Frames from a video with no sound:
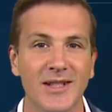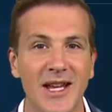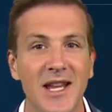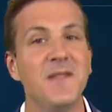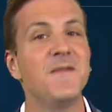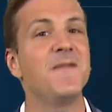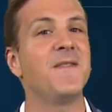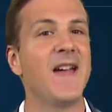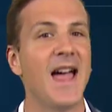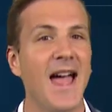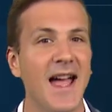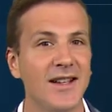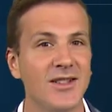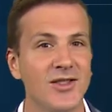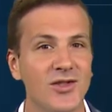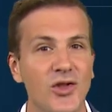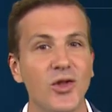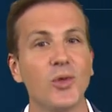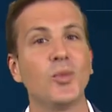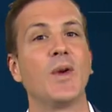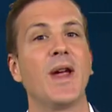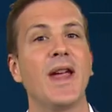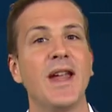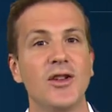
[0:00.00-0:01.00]
In fact,
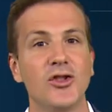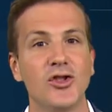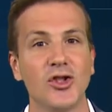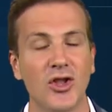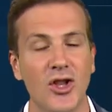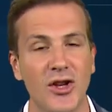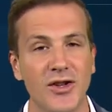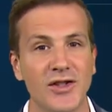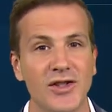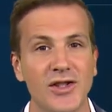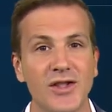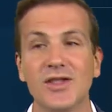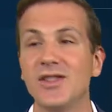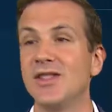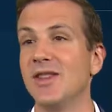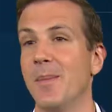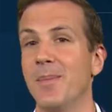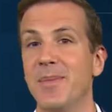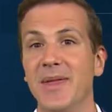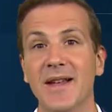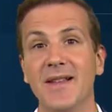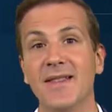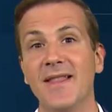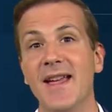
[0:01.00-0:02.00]
the range looks something